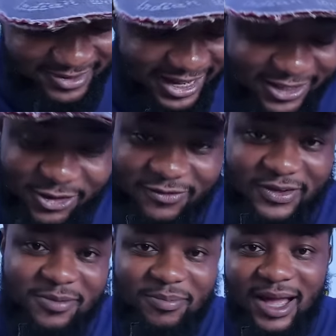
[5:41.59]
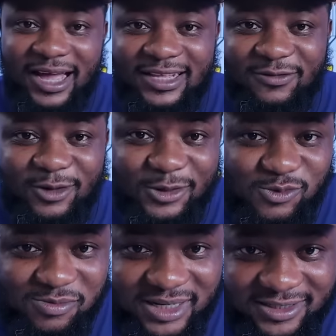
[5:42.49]
I don't feel bad for the
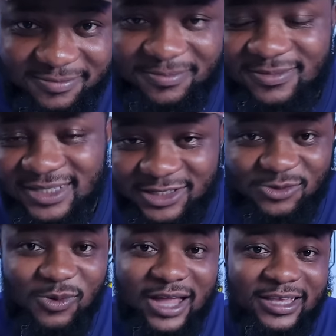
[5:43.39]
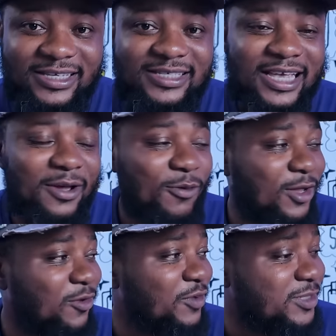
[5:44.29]
woman. It's, it's uh,
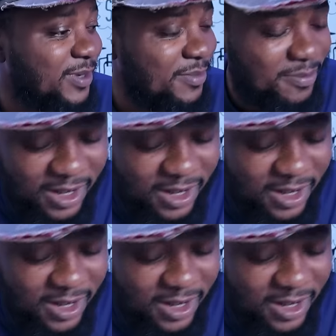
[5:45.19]
one of his baby